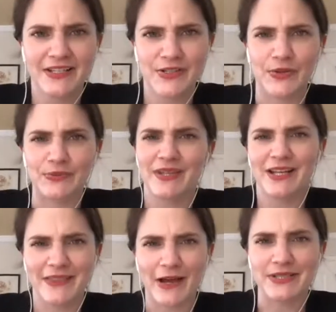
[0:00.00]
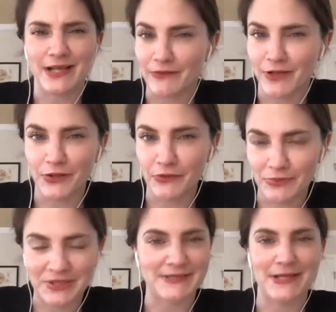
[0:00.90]
So that was kind of all over
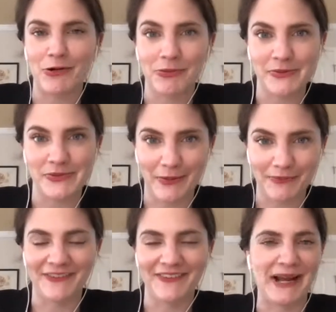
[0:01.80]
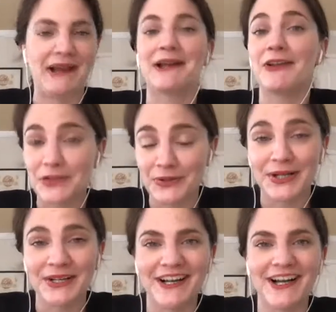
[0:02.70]
the place. I hope it was helpful. I can give you
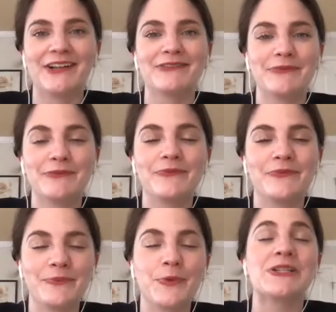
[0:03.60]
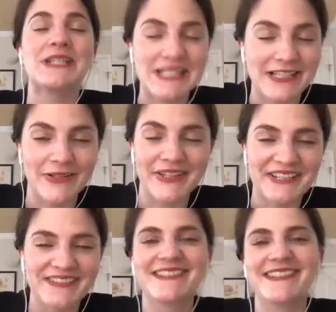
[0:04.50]
a, a more detailed
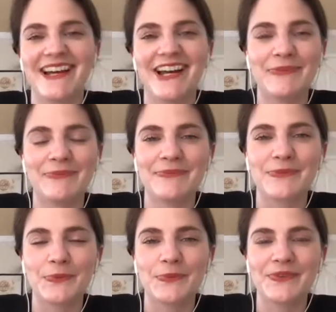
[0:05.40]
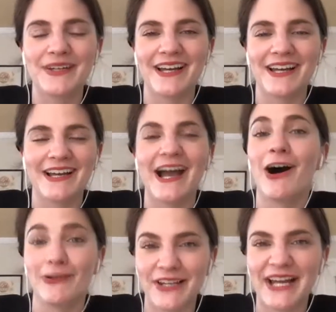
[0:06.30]
list um, uh,
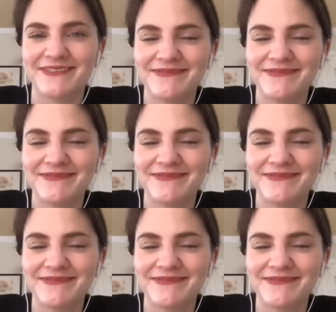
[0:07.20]
offline.